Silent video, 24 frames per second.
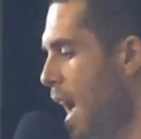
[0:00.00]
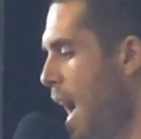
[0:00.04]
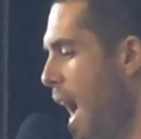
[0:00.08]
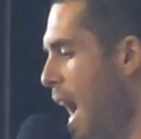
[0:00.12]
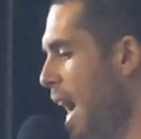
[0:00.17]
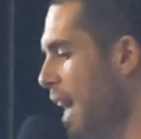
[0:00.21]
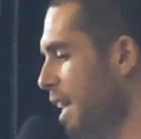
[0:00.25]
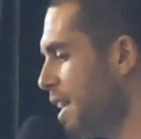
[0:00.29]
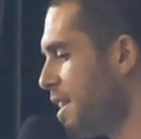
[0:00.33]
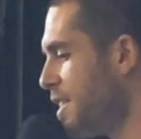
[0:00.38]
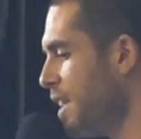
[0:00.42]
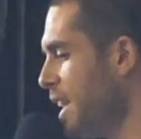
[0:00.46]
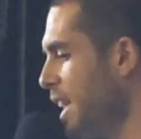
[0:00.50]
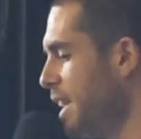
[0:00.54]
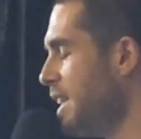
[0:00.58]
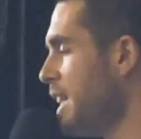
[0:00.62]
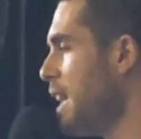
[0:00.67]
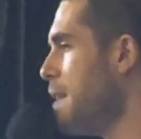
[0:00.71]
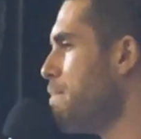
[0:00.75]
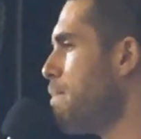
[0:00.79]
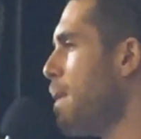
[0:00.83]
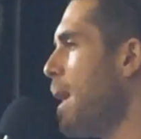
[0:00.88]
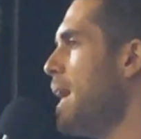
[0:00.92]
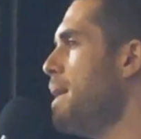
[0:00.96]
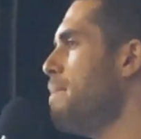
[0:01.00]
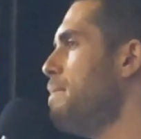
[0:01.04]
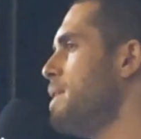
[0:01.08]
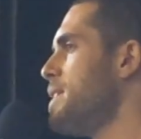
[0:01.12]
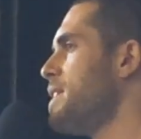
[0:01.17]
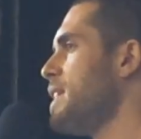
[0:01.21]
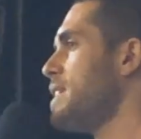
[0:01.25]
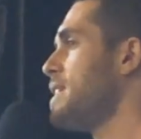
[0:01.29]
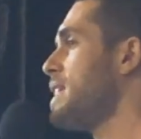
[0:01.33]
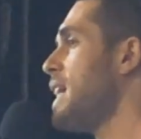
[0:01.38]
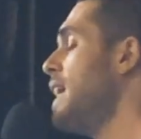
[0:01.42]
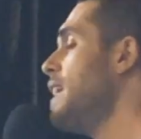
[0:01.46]
And then their
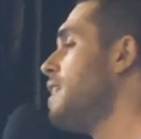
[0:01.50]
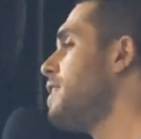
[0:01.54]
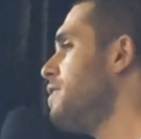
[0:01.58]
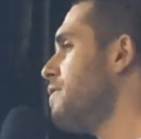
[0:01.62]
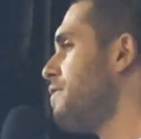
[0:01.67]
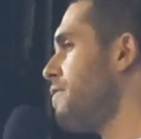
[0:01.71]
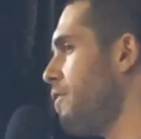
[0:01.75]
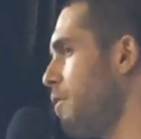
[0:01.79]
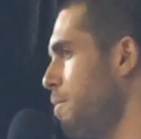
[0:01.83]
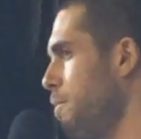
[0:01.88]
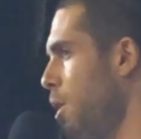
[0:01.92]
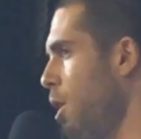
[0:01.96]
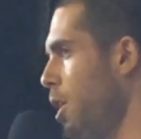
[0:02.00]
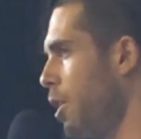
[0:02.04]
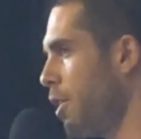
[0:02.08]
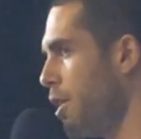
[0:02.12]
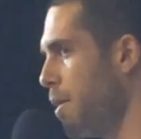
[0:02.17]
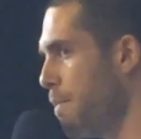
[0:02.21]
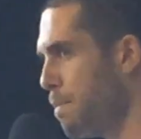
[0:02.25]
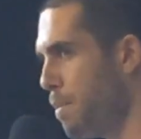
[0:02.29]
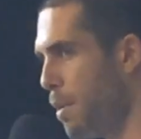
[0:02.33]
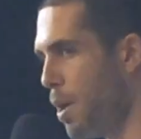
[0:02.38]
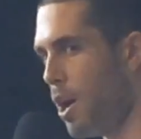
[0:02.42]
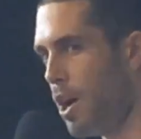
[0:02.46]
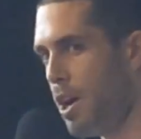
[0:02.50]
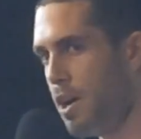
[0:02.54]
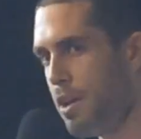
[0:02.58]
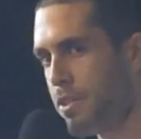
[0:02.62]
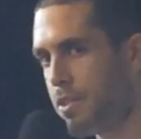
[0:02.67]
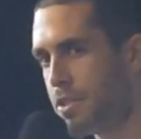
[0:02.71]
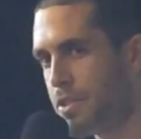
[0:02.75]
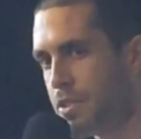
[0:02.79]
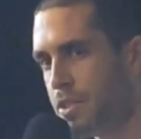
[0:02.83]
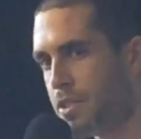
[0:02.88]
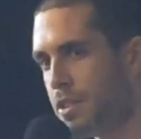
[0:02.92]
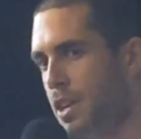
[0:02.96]
babies are taken from her at
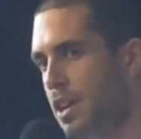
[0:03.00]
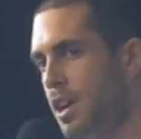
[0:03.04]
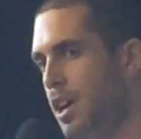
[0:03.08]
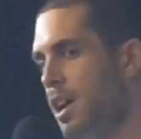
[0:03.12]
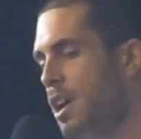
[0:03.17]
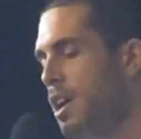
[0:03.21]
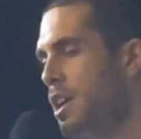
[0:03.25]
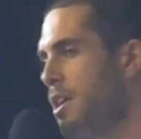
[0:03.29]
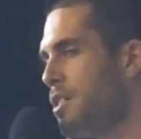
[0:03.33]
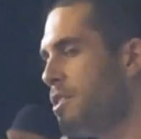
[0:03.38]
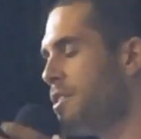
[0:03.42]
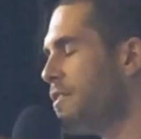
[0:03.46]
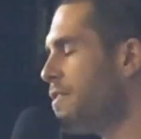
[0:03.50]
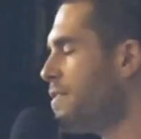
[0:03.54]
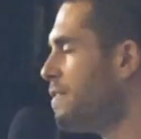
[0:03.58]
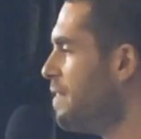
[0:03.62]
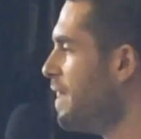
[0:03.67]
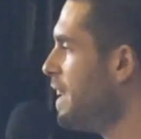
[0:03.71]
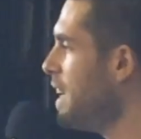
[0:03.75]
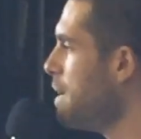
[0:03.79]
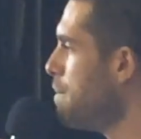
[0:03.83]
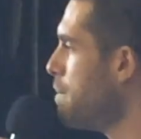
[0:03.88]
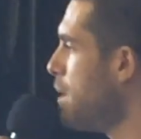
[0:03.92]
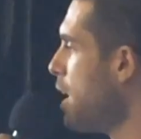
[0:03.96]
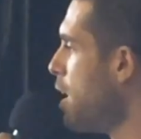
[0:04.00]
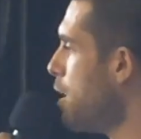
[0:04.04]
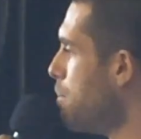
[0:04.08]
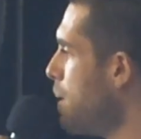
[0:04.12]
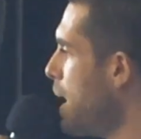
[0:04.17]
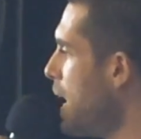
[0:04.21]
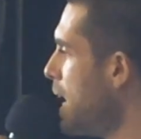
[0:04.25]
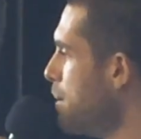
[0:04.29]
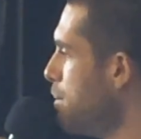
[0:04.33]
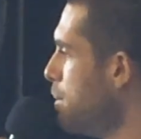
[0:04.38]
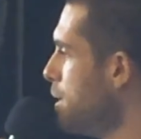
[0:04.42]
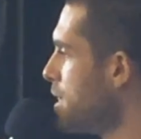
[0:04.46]
birth. The female
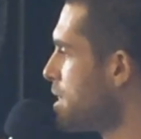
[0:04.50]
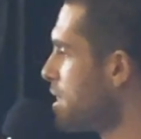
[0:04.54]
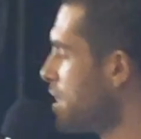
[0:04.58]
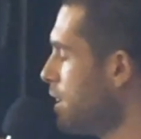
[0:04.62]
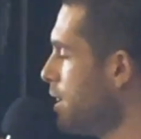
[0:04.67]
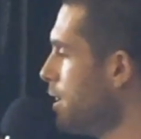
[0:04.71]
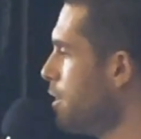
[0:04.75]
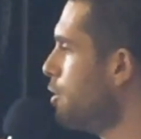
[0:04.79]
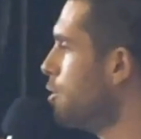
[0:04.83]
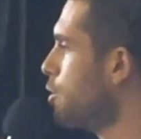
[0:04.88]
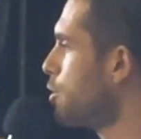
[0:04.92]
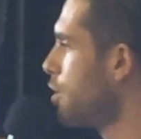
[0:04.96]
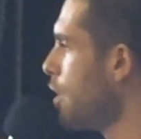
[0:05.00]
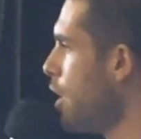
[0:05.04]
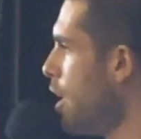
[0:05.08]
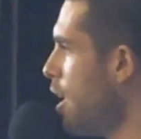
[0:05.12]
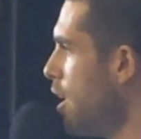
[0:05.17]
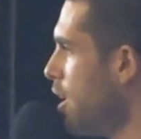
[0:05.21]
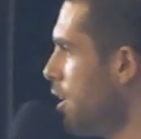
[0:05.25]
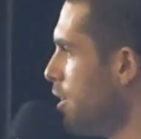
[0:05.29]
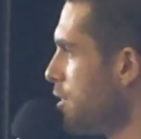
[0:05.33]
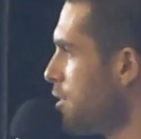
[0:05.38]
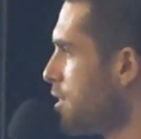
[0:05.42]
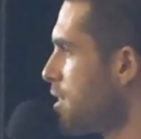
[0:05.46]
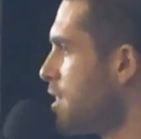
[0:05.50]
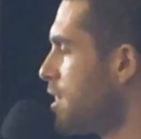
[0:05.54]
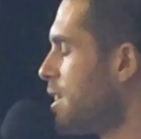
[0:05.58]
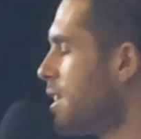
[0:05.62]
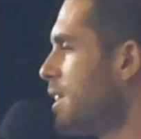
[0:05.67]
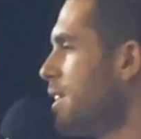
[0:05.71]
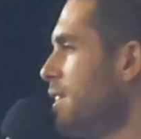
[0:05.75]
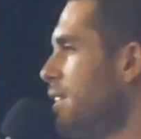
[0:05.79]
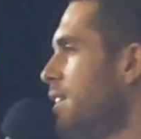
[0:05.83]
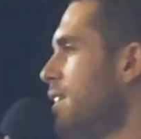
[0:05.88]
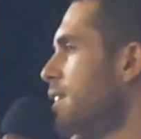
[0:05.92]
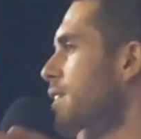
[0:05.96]
babies, the little girls,
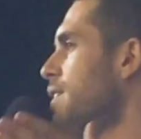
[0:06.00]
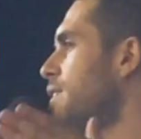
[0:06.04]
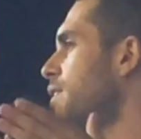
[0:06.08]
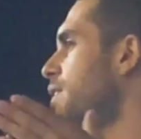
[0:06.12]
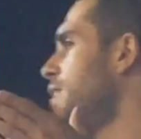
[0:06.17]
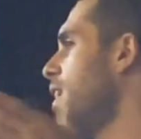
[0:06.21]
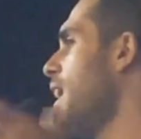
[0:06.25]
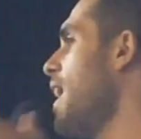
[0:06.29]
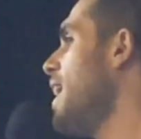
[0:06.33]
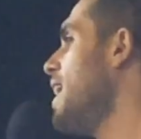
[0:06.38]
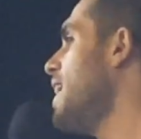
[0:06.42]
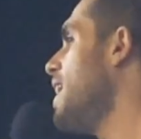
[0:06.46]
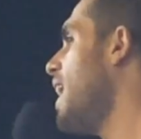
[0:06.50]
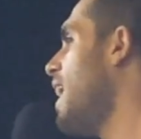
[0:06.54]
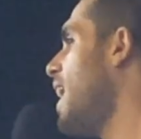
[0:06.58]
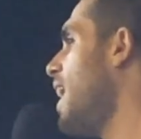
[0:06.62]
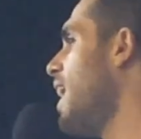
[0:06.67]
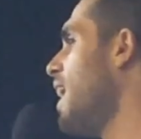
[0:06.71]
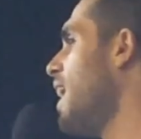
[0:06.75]
the